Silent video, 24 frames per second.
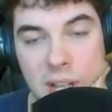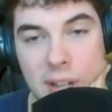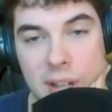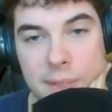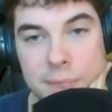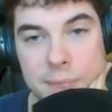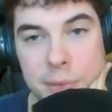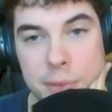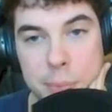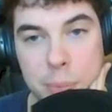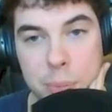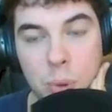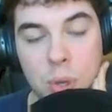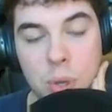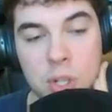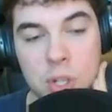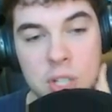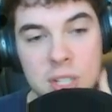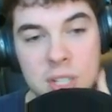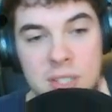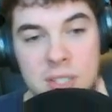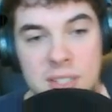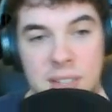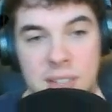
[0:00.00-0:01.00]
the
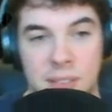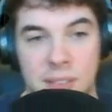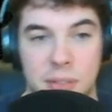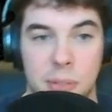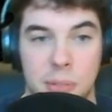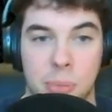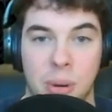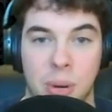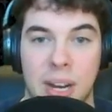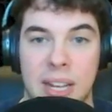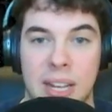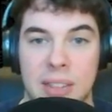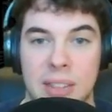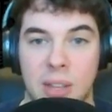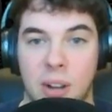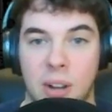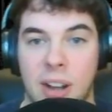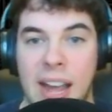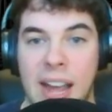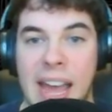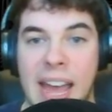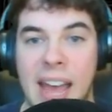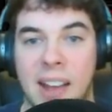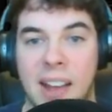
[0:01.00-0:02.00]
portions of the brain that
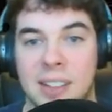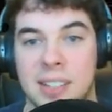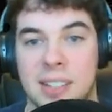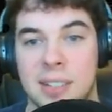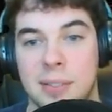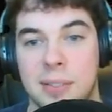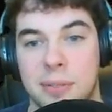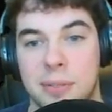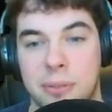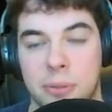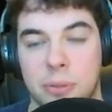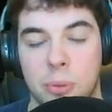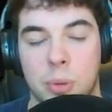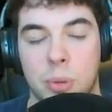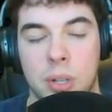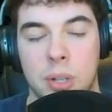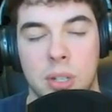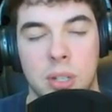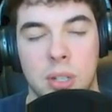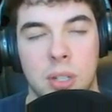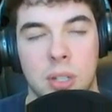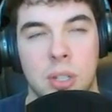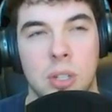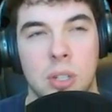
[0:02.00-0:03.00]
are active
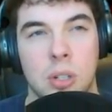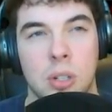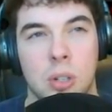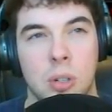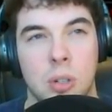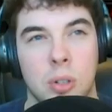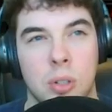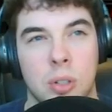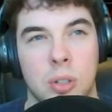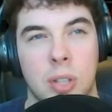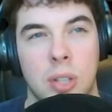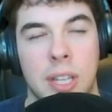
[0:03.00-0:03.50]
when you're,